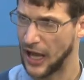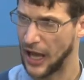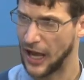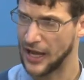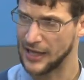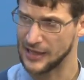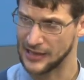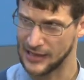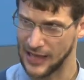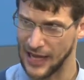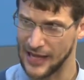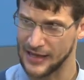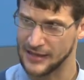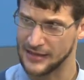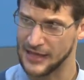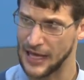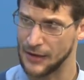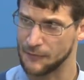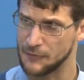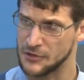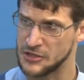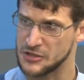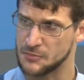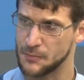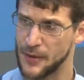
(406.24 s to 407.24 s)
like that
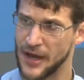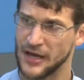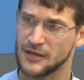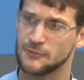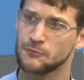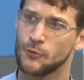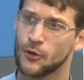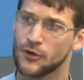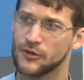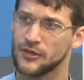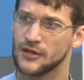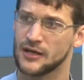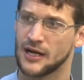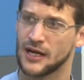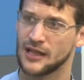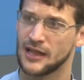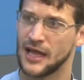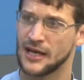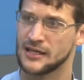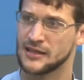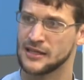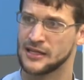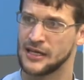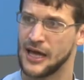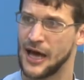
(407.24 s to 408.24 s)
respect more than I
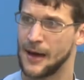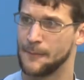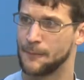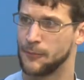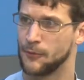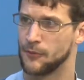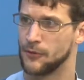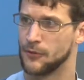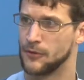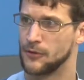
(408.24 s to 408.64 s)
like the apple.